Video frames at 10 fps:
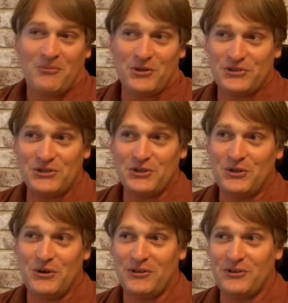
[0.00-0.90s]

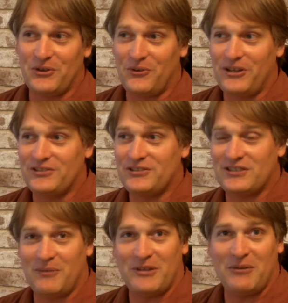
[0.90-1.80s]
pursue other degrees, and
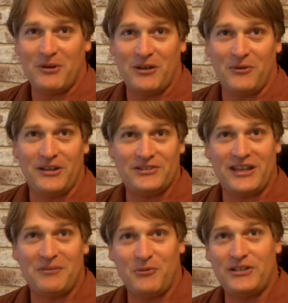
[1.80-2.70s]
some of them will get really
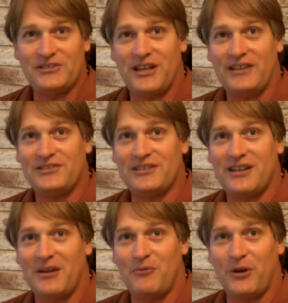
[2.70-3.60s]
excited in marine science and
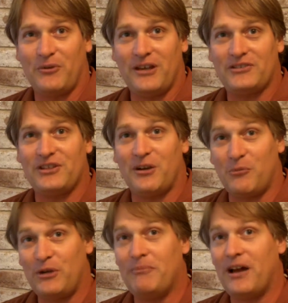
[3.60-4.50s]
come work with us in
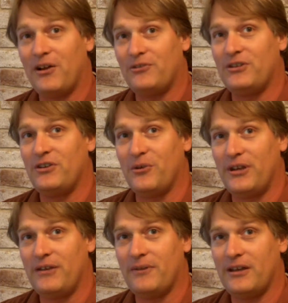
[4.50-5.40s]
our marine biology
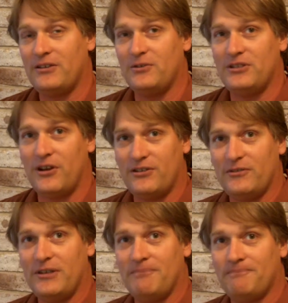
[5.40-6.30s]
degree at
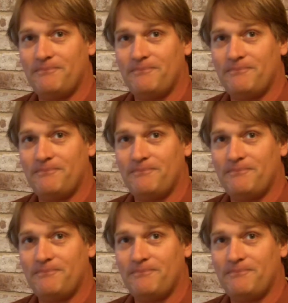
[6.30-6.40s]
UT-RGV.